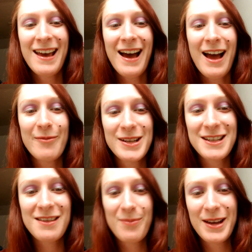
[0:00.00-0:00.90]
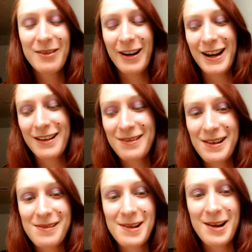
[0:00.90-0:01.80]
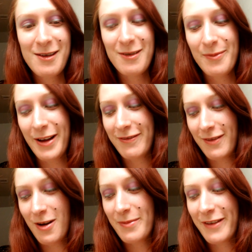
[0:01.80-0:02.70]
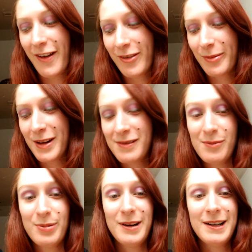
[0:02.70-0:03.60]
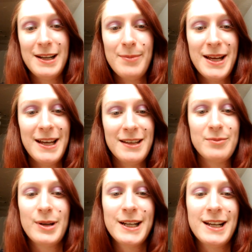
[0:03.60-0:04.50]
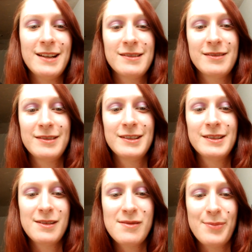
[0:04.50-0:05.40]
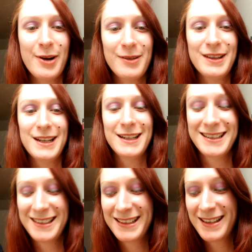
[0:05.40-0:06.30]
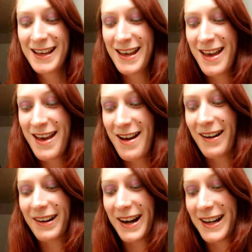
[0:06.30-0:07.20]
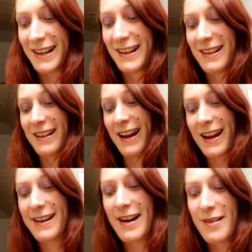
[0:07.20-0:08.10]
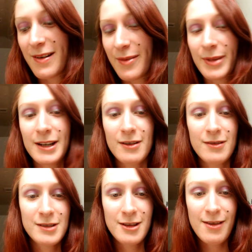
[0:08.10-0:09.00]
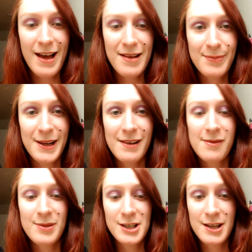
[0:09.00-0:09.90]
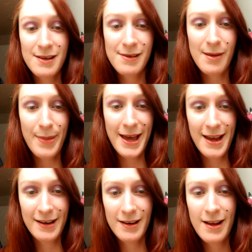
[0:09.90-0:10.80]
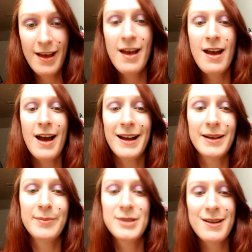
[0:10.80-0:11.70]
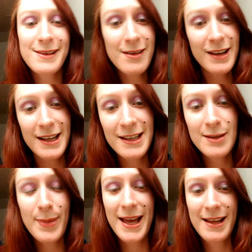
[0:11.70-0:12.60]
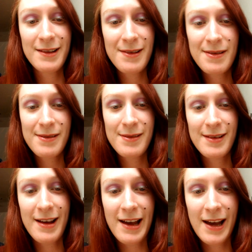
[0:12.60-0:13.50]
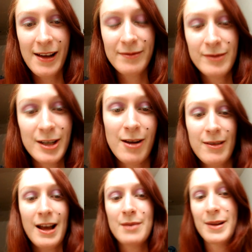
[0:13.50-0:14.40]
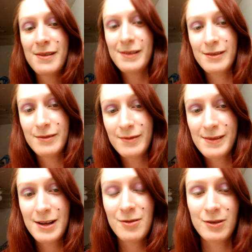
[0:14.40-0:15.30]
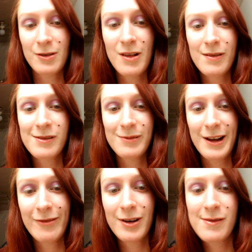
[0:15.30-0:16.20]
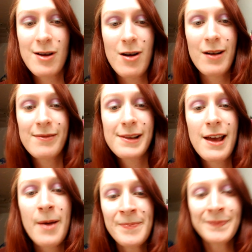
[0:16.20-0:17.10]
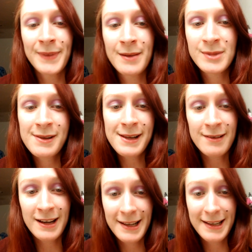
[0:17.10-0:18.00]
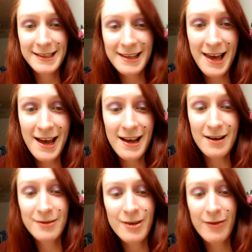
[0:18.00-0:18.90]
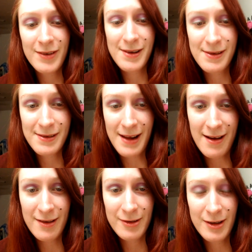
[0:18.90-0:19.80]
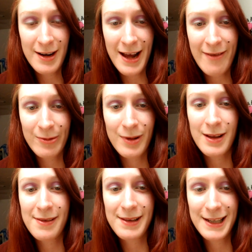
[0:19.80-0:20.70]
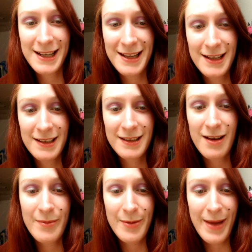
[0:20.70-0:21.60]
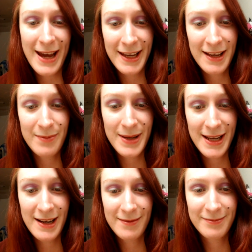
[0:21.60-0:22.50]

I'm into the big rings, and so all my favorite rings are pretty big and pretty sparkly. All right, and now I'm gonna go on to the last piece, which is a pen. I'm just now getting into pens, the kind of pens you stick on your clothes or whatever, or scarves. I'm just now getting into that. I don't know if it's in style or not. I haven't really seen it coming back in, but